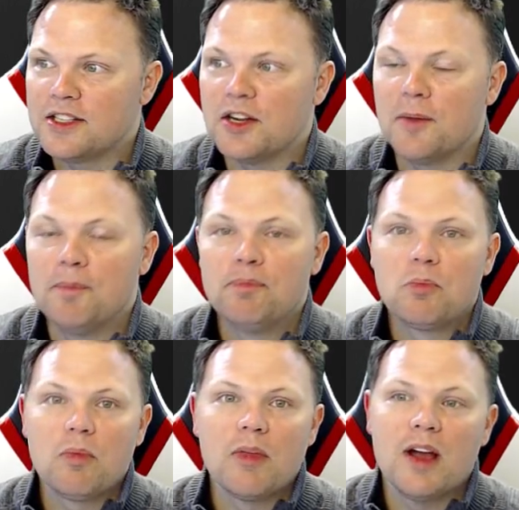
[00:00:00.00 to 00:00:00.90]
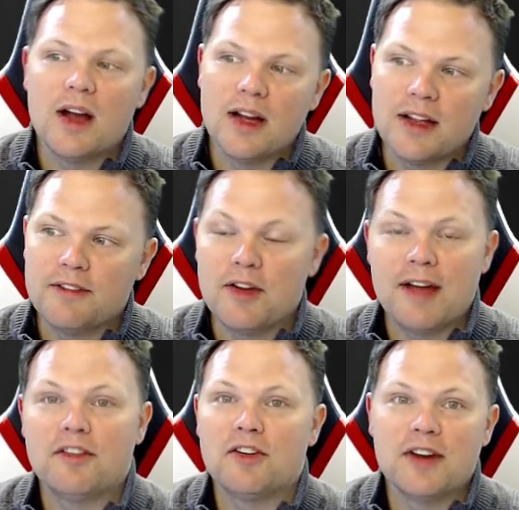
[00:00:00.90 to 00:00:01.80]
So if you
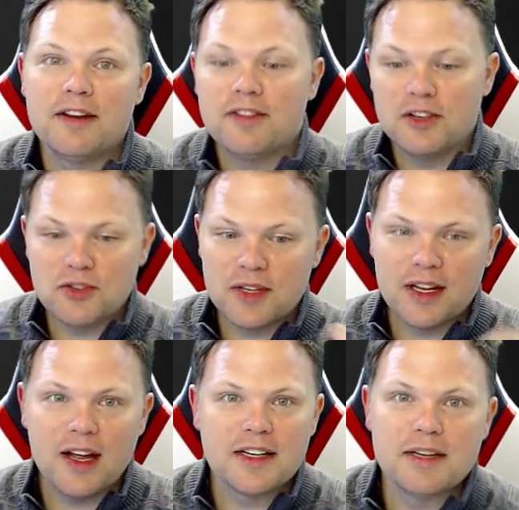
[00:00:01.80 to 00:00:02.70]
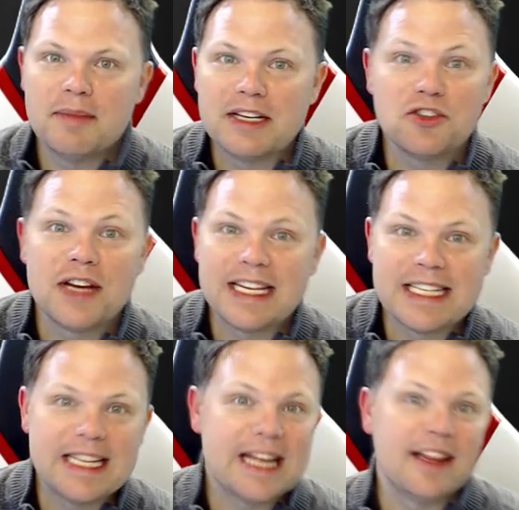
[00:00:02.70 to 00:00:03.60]
haven't already, if you enjoyed the content, make sure you guys
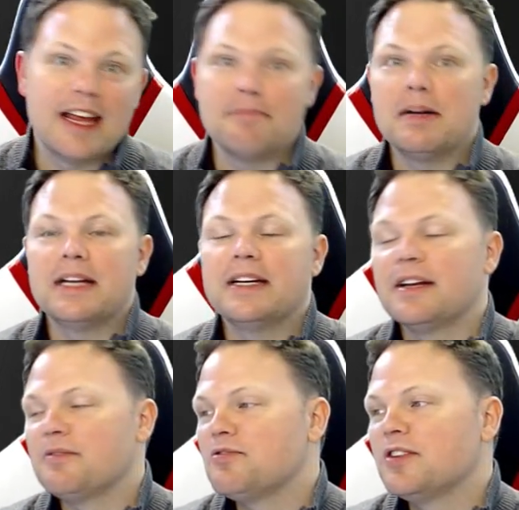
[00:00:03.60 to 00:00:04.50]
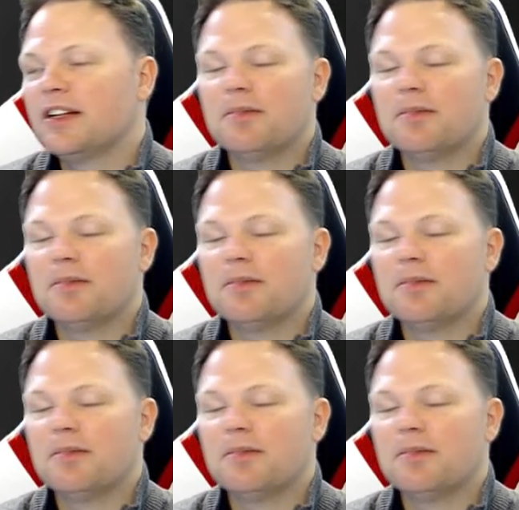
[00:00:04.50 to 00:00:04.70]
hit that like button. I really